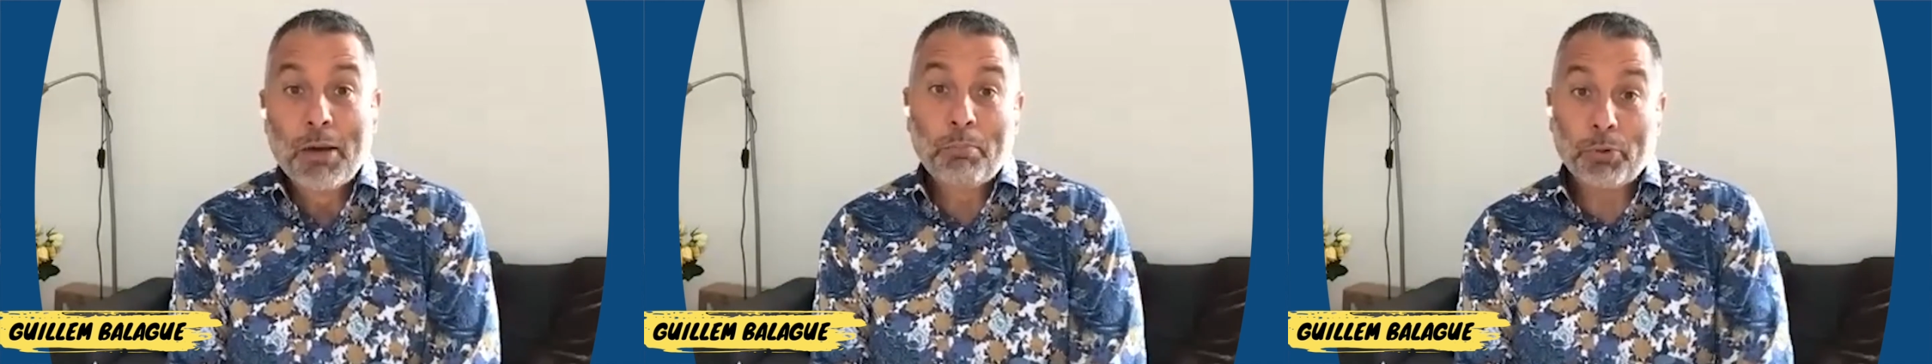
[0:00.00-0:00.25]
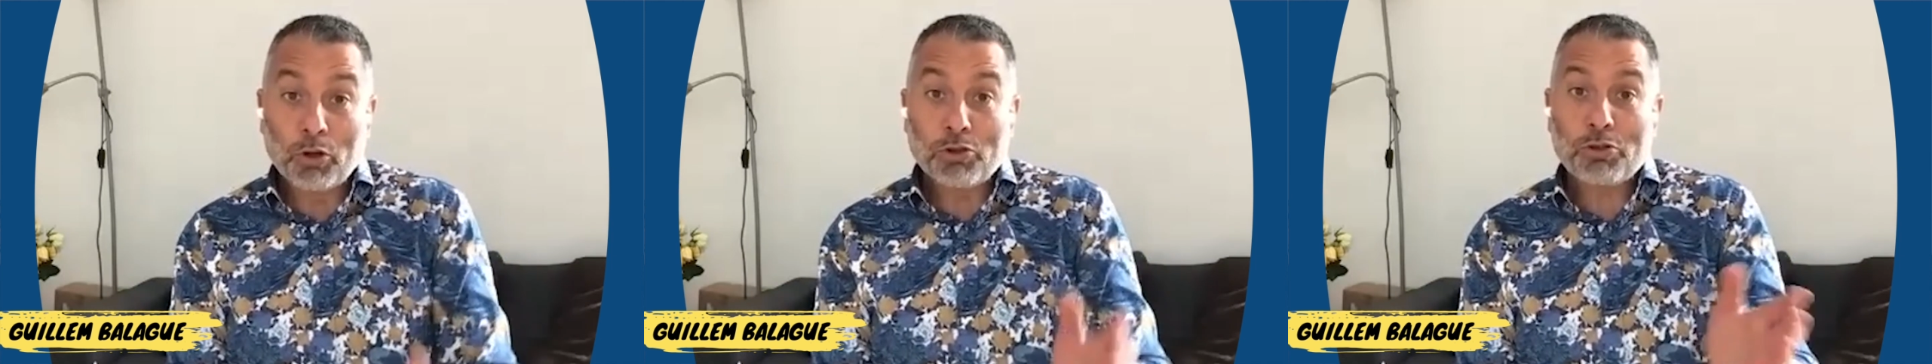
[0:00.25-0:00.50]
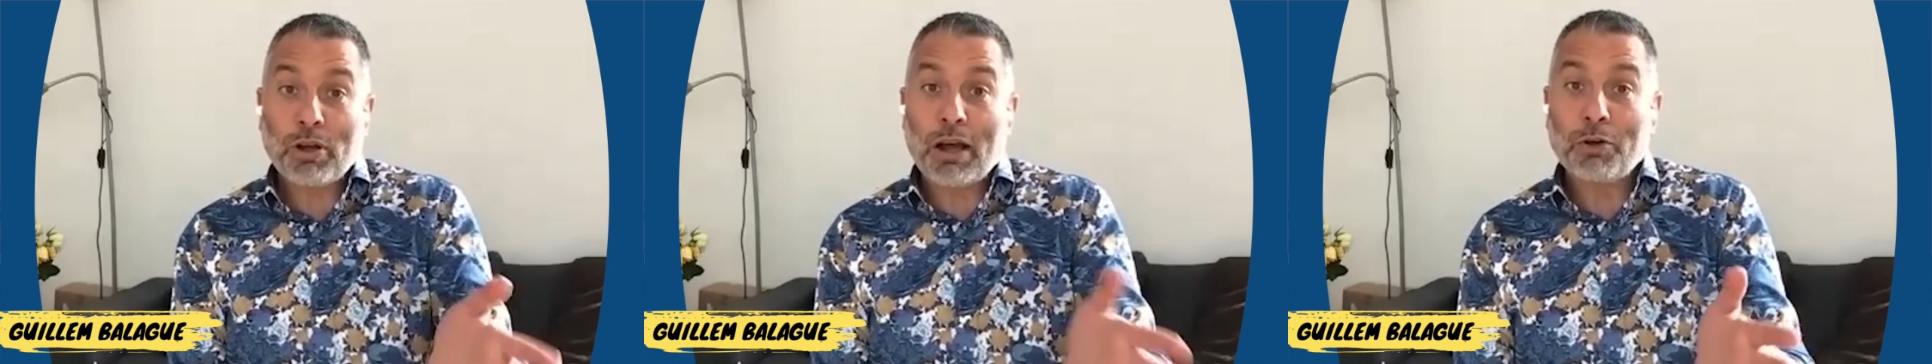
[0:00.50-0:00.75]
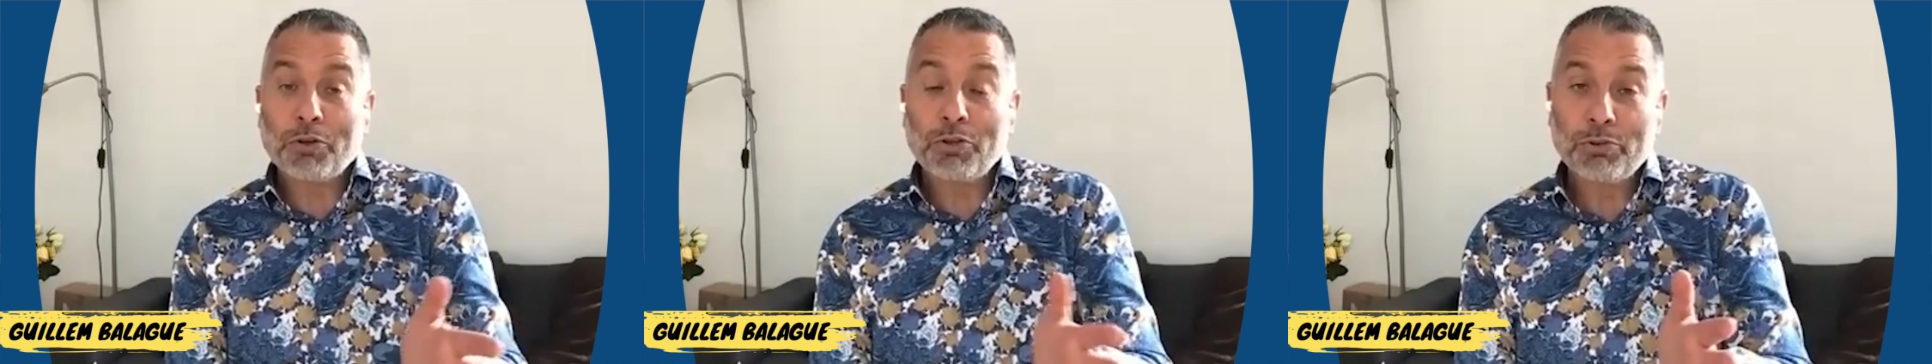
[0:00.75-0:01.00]
but also
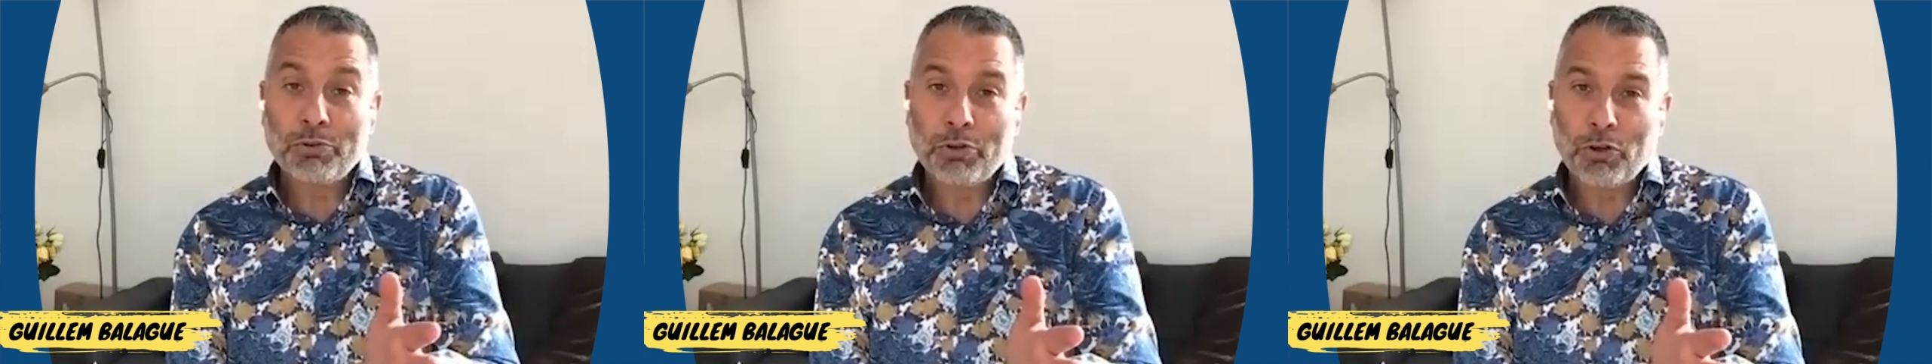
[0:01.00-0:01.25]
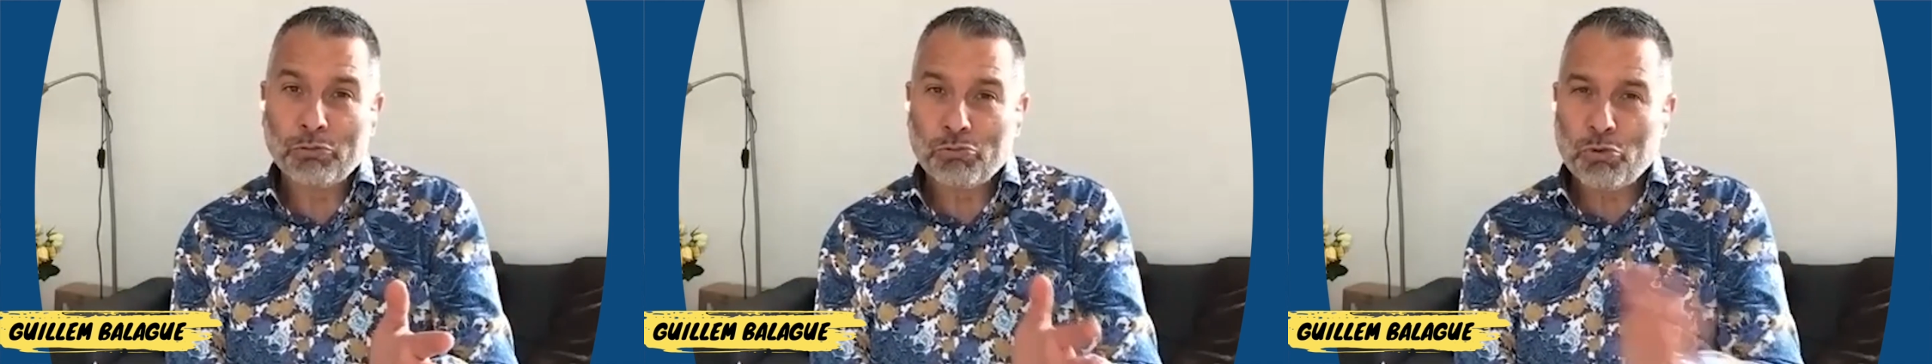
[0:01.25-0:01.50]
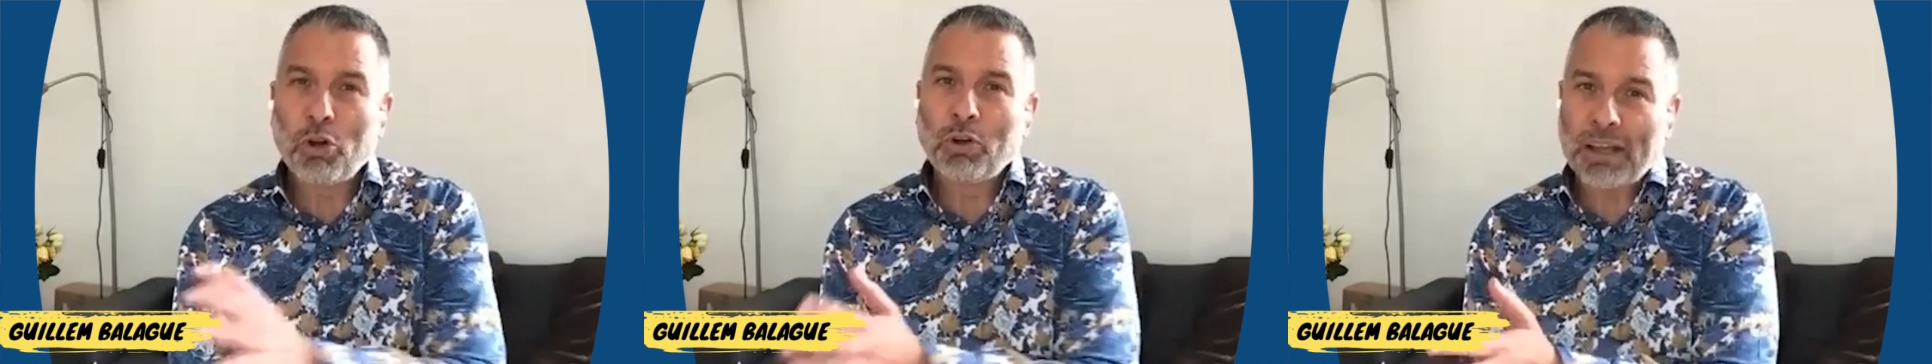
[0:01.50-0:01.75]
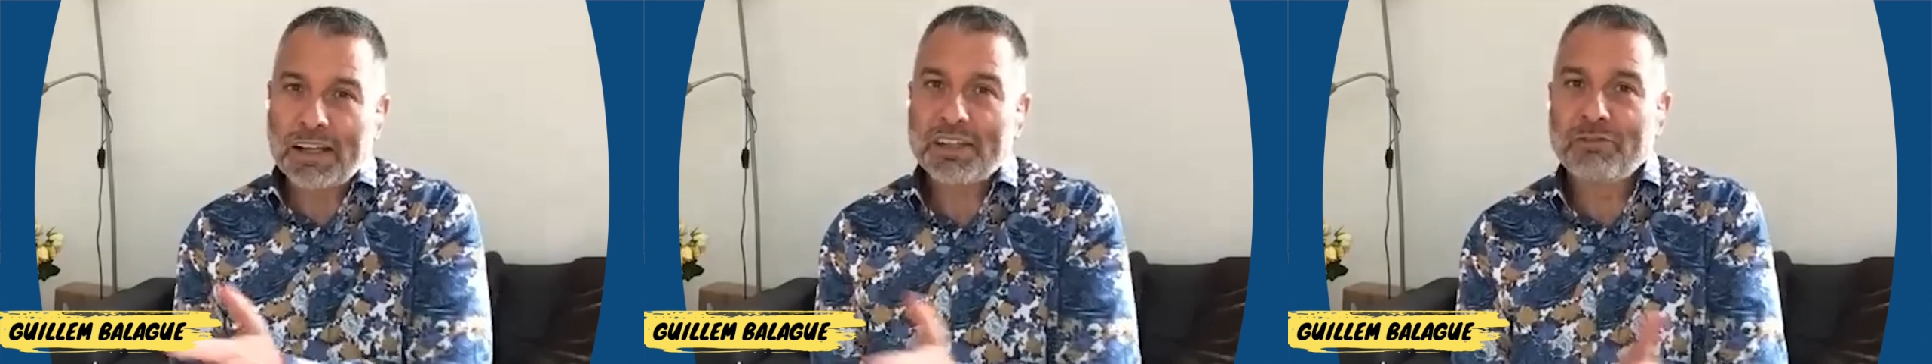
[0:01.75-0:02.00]
how your own
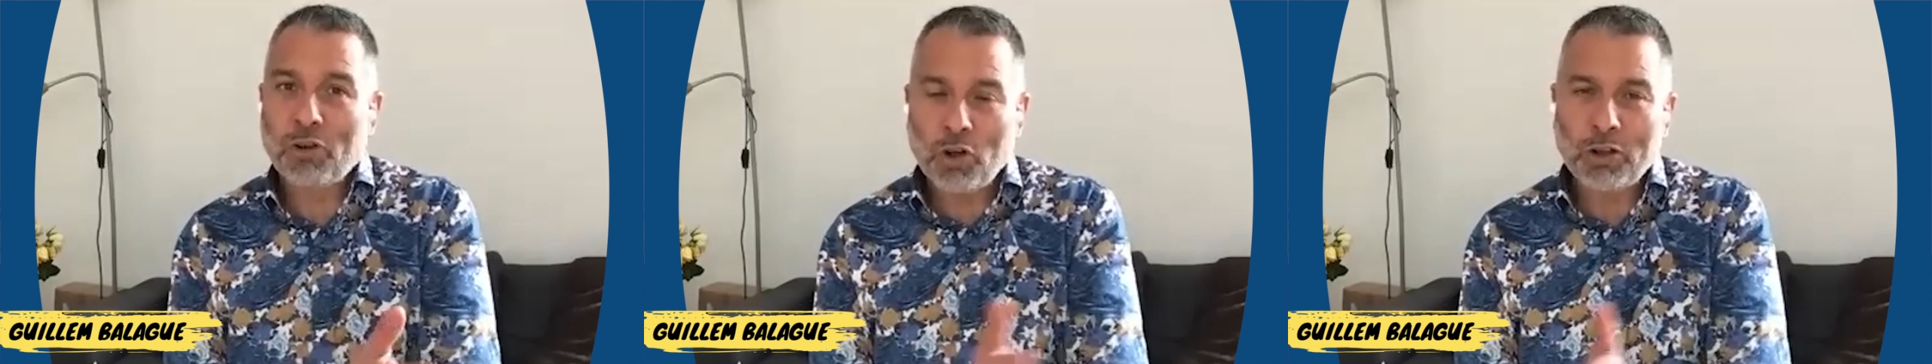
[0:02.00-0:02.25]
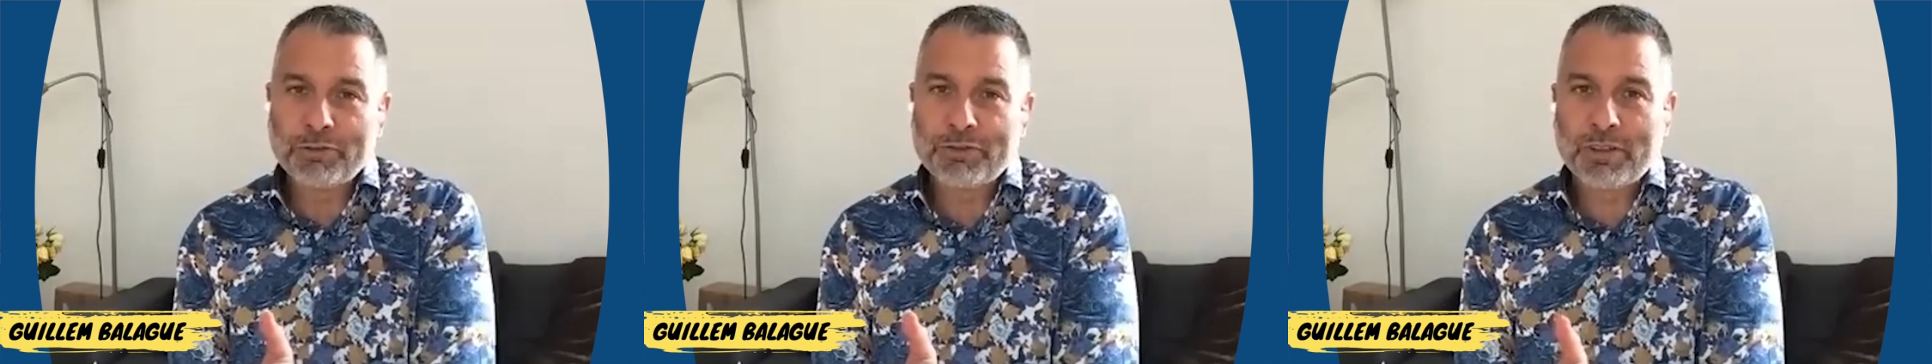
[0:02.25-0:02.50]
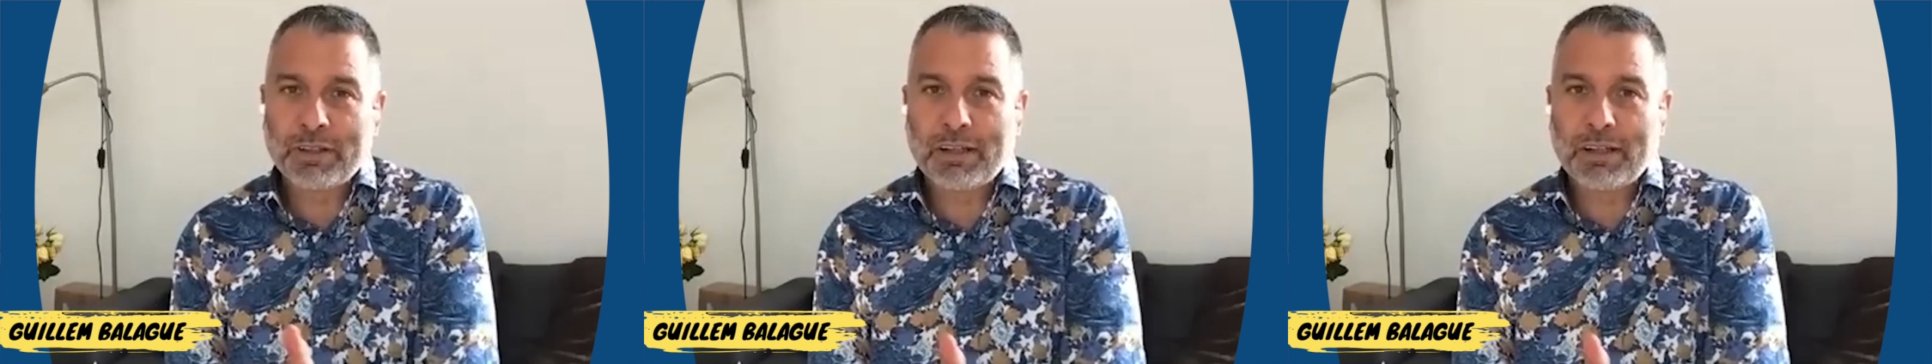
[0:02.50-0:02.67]
role has evolved.